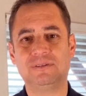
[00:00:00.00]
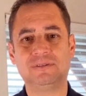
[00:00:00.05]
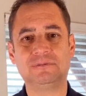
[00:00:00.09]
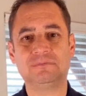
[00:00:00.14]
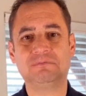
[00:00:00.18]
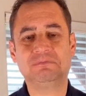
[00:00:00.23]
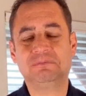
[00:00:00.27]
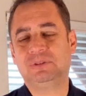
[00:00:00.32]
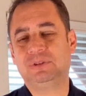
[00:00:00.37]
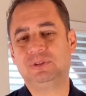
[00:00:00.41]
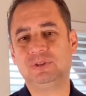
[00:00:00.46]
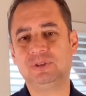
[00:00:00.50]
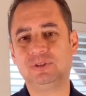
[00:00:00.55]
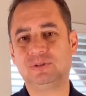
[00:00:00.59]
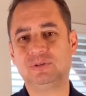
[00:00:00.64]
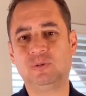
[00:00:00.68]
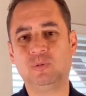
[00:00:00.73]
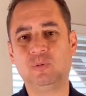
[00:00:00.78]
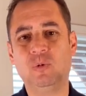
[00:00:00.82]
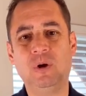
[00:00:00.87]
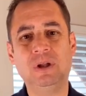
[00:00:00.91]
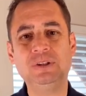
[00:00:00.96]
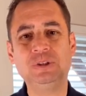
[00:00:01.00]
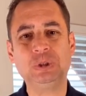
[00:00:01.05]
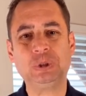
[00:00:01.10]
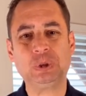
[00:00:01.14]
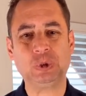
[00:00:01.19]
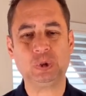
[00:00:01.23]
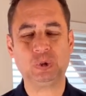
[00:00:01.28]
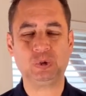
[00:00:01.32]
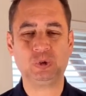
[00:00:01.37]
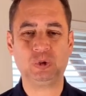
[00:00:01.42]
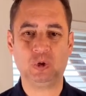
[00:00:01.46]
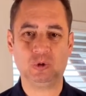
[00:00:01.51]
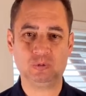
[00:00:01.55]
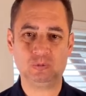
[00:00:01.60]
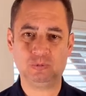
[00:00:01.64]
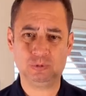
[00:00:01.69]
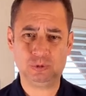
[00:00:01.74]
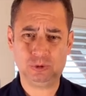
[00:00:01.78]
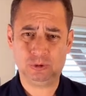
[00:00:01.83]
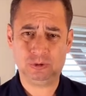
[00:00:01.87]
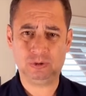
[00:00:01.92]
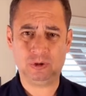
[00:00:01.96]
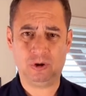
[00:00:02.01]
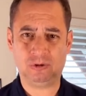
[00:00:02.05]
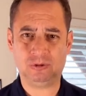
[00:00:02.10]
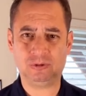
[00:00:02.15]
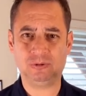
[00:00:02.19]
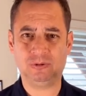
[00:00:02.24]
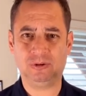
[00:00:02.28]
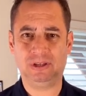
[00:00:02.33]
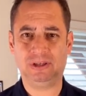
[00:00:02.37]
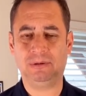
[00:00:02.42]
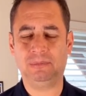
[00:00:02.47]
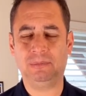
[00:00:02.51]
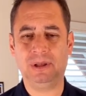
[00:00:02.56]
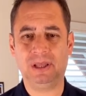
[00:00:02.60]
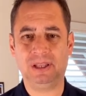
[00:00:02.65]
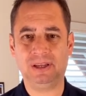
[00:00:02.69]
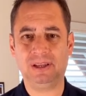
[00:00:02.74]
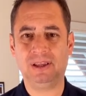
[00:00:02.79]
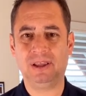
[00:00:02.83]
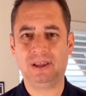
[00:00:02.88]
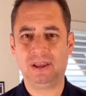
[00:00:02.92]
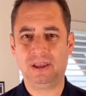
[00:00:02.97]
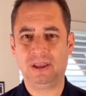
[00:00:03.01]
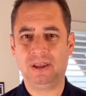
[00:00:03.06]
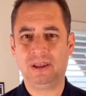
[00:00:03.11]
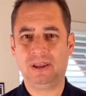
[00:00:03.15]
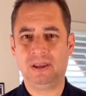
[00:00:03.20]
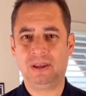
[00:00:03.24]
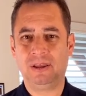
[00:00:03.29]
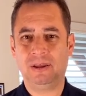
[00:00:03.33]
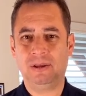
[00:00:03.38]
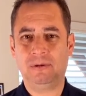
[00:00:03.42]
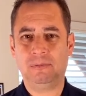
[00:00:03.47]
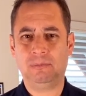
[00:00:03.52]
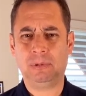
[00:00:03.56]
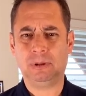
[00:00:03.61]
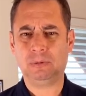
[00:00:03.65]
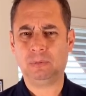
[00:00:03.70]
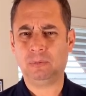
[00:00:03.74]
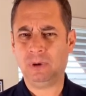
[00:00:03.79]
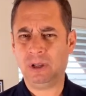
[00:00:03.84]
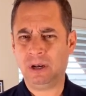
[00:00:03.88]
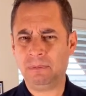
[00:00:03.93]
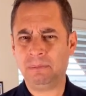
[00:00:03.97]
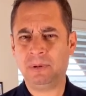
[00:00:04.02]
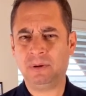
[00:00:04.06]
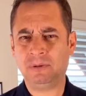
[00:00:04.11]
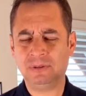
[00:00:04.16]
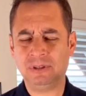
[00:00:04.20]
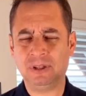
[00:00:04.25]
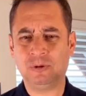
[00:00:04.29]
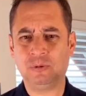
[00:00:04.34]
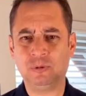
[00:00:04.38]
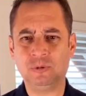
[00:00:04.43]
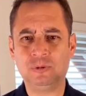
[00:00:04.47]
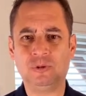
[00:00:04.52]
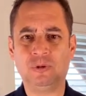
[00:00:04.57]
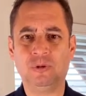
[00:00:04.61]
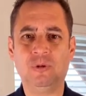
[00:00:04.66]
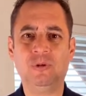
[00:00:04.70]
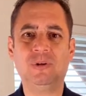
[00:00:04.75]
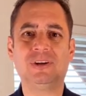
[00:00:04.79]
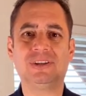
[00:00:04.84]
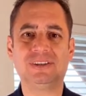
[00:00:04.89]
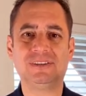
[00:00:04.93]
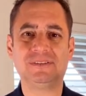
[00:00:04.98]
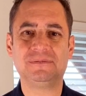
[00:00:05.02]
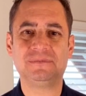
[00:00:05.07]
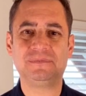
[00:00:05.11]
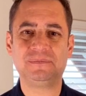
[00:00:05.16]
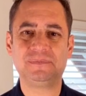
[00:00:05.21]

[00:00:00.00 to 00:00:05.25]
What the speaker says: or you just don't want to talk to anybody. But what about the good Lord?